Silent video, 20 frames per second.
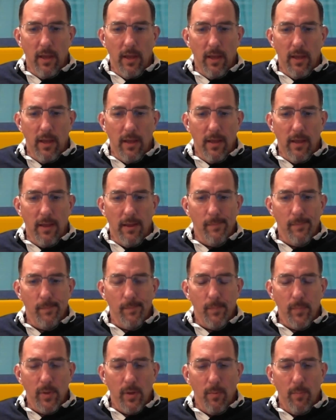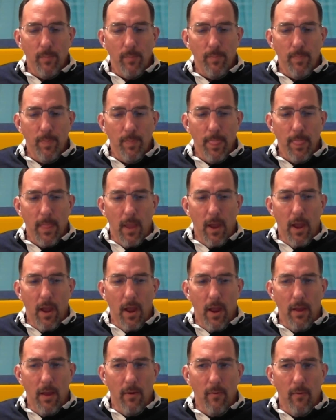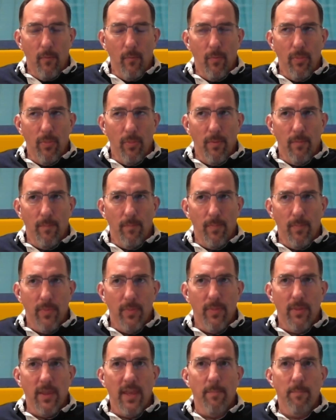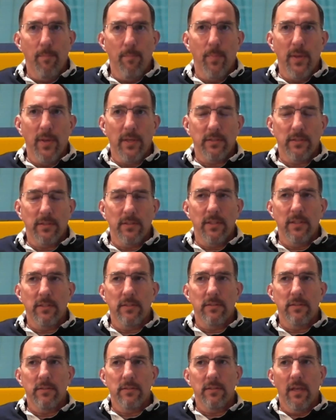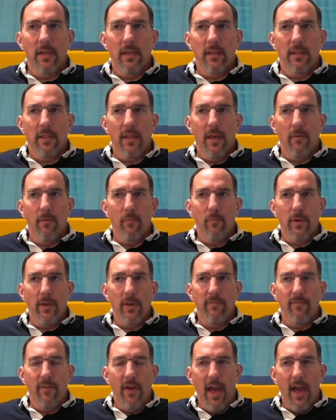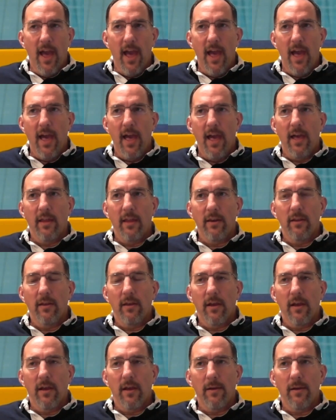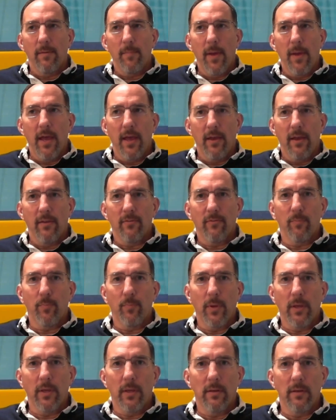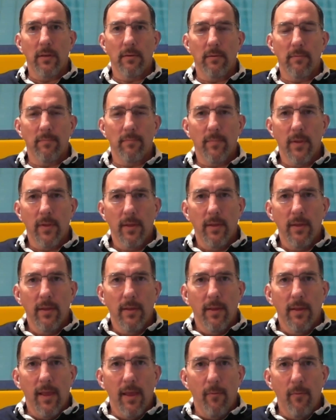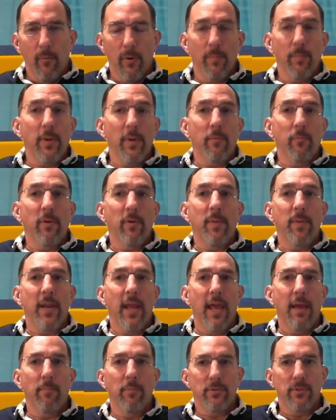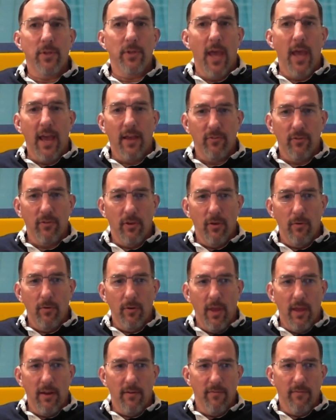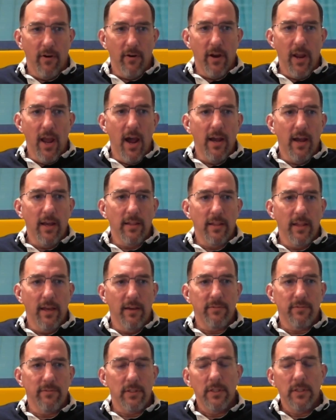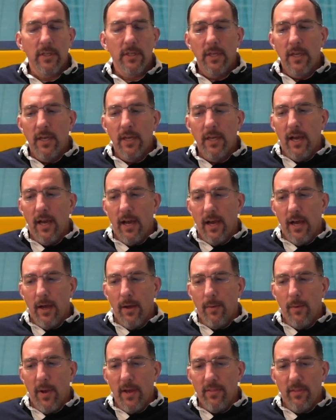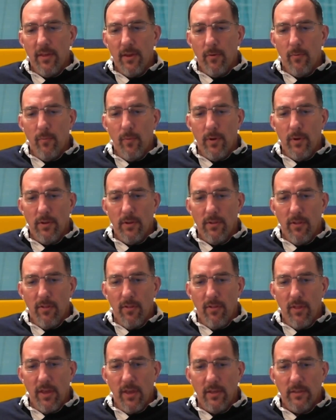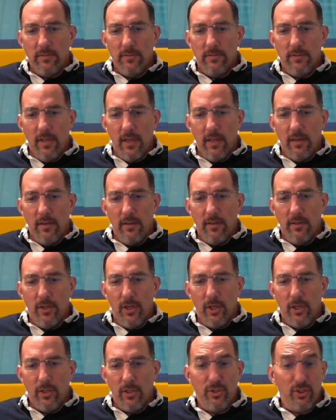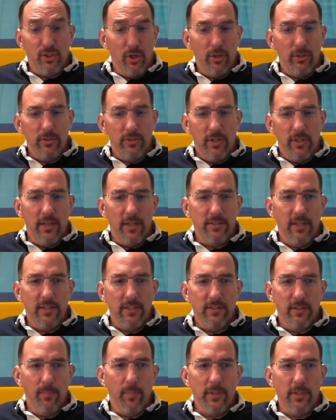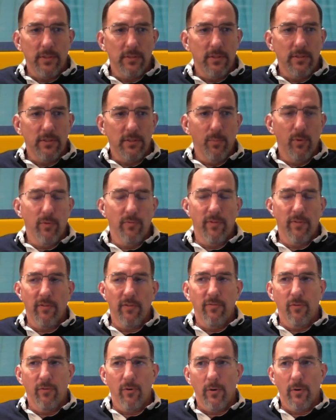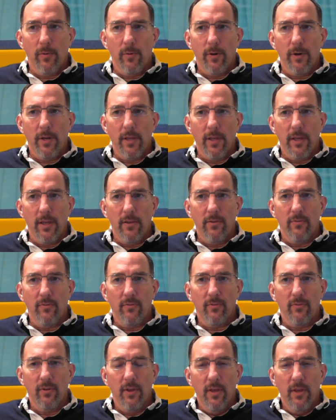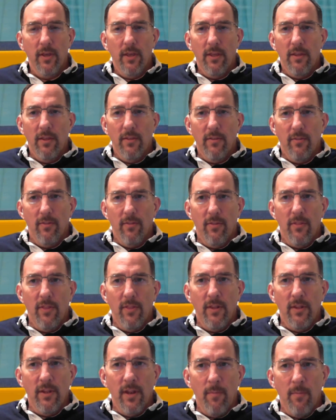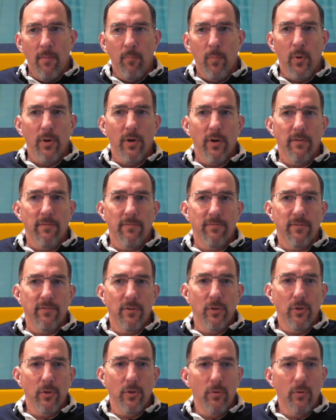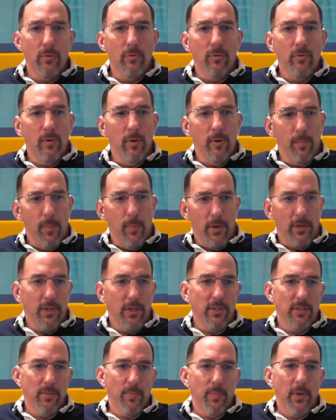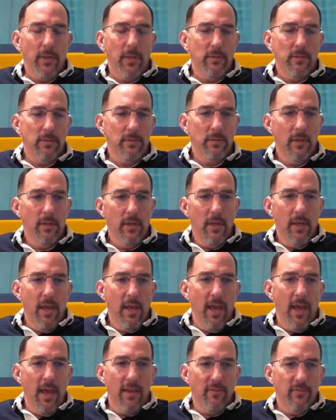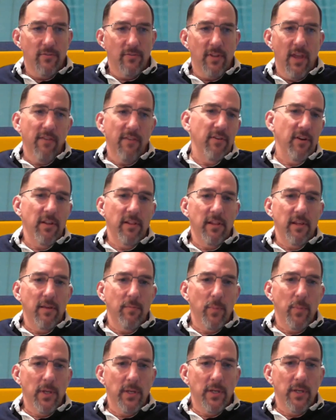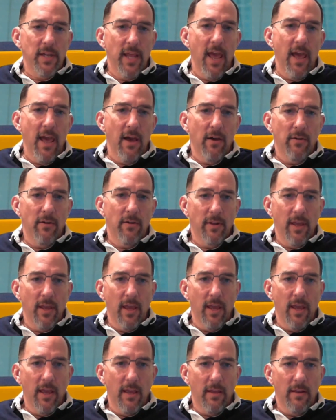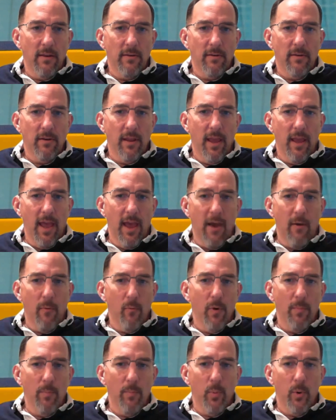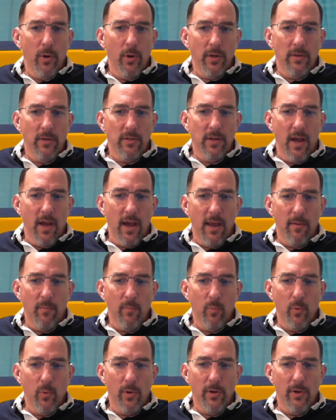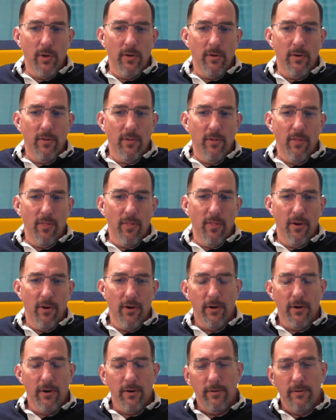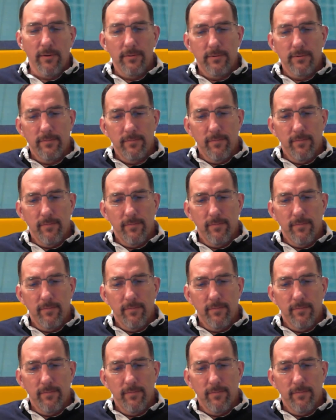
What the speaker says: you know, the business that we've had has been, we've been able to execute at a very high level. I think one of the things that concerns us as a business moving forward is the number of new participants has definitely been down, and at what point in time will their